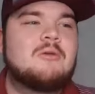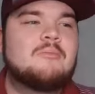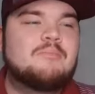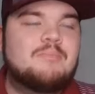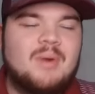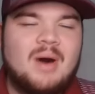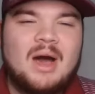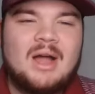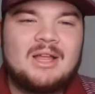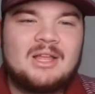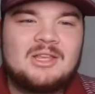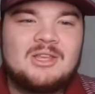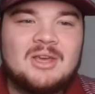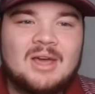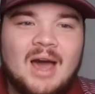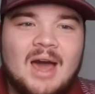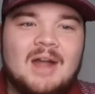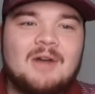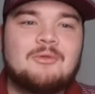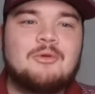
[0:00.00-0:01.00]
but you
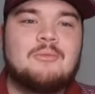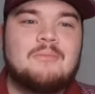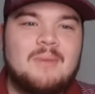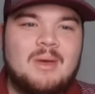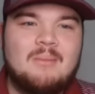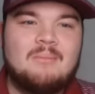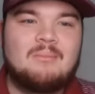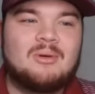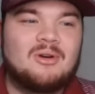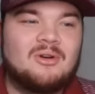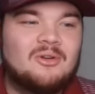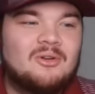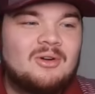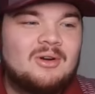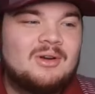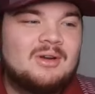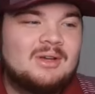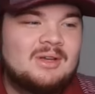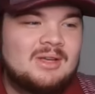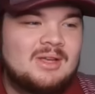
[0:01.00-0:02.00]
got to remember
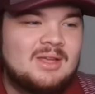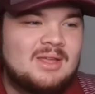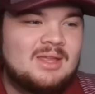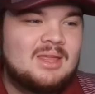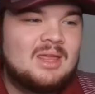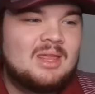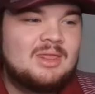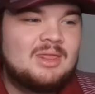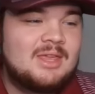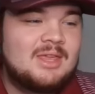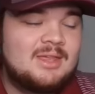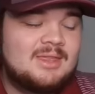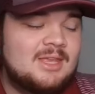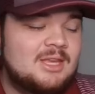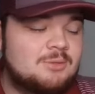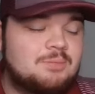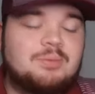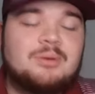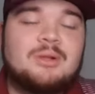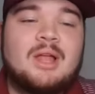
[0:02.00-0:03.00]
uh, the,
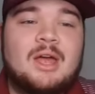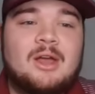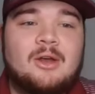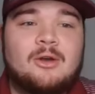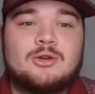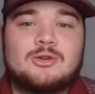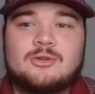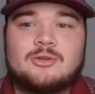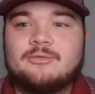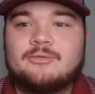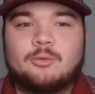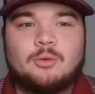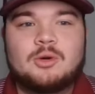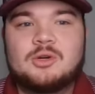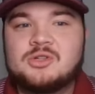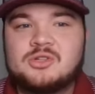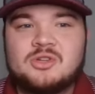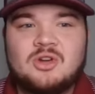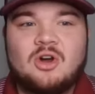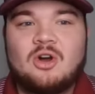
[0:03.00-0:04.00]
these players are four
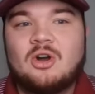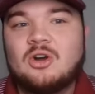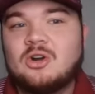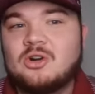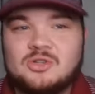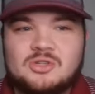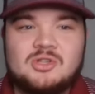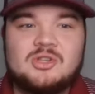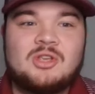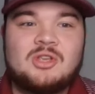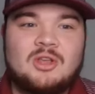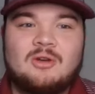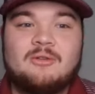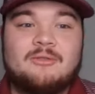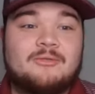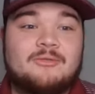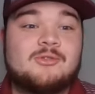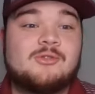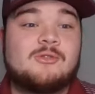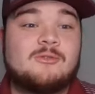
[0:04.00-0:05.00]
stars, you know,
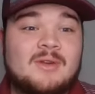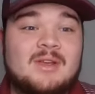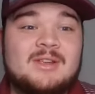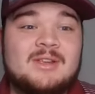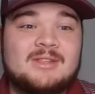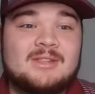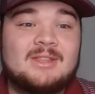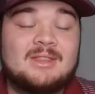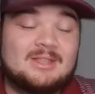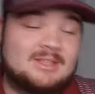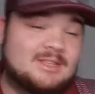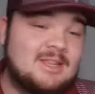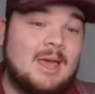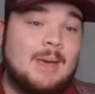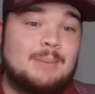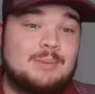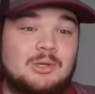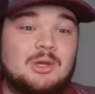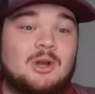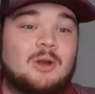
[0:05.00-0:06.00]
for a reason. The
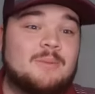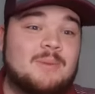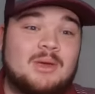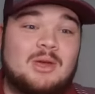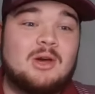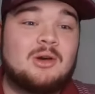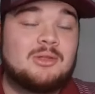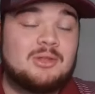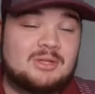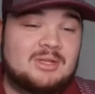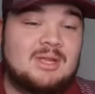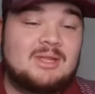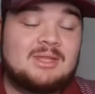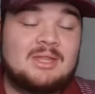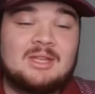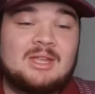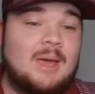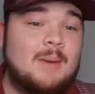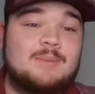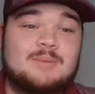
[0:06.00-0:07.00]
tape's going to be good. The, t- the
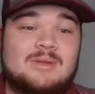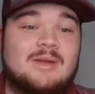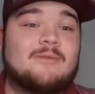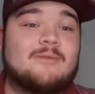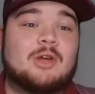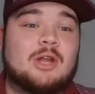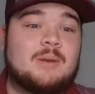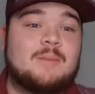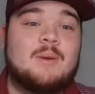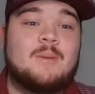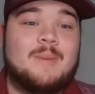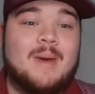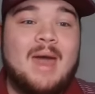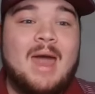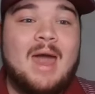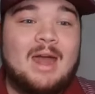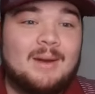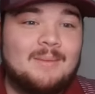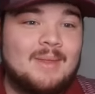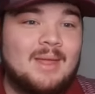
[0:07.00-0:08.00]
tape's never going to be
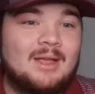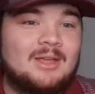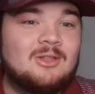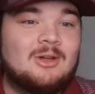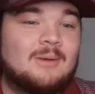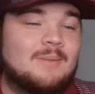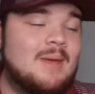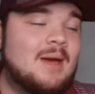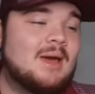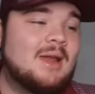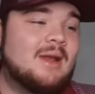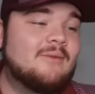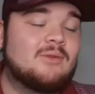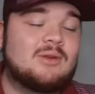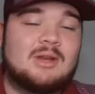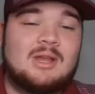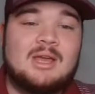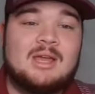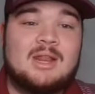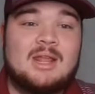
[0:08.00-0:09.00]
bad. I'm not, you know, I'm not going to ever
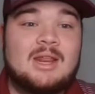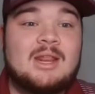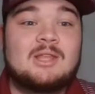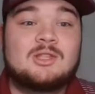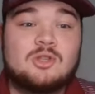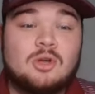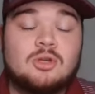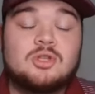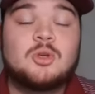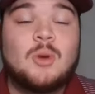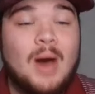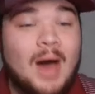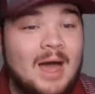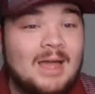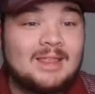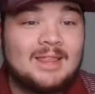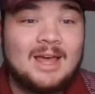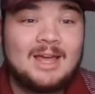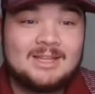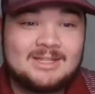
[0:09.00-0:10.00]
going to, and, and it's also
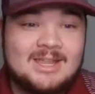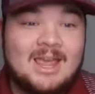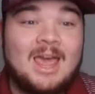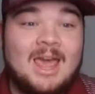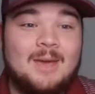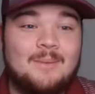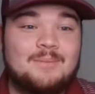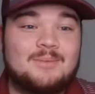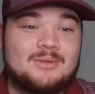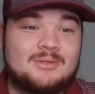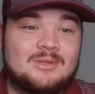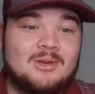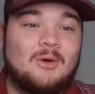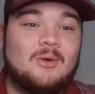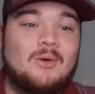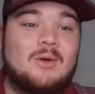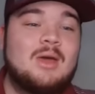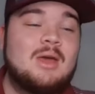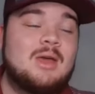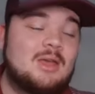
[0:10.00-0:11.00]
highlight tape.
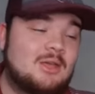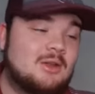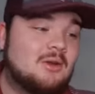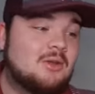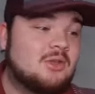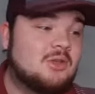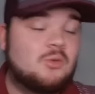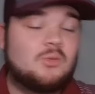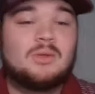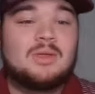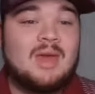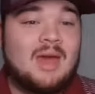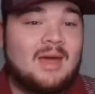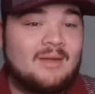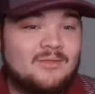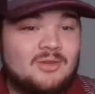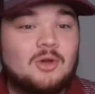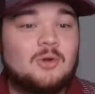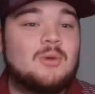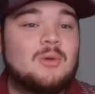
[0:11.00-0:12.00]
So, you know, you really have
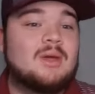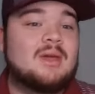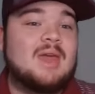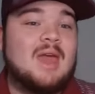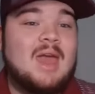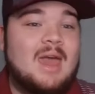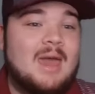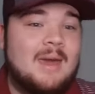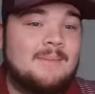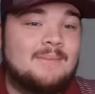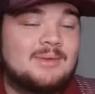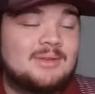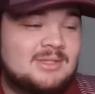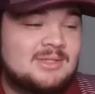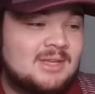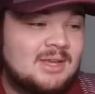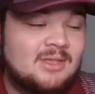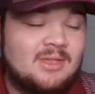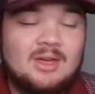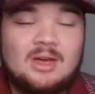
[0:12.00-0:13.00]
to go to a game to
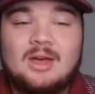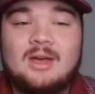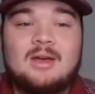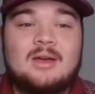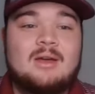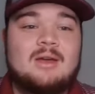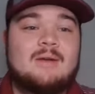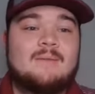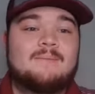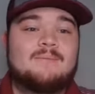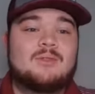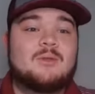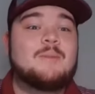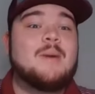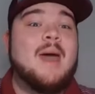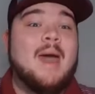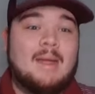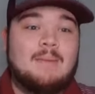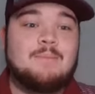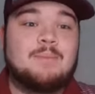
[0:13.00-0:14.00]
see the, the
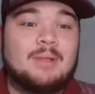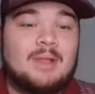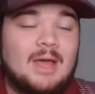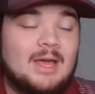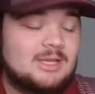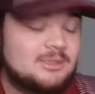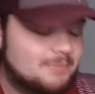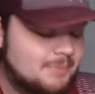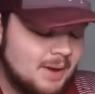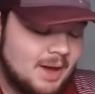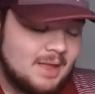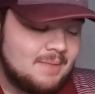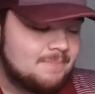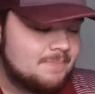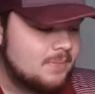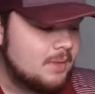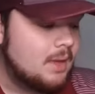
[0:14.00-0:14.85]
bad plays. But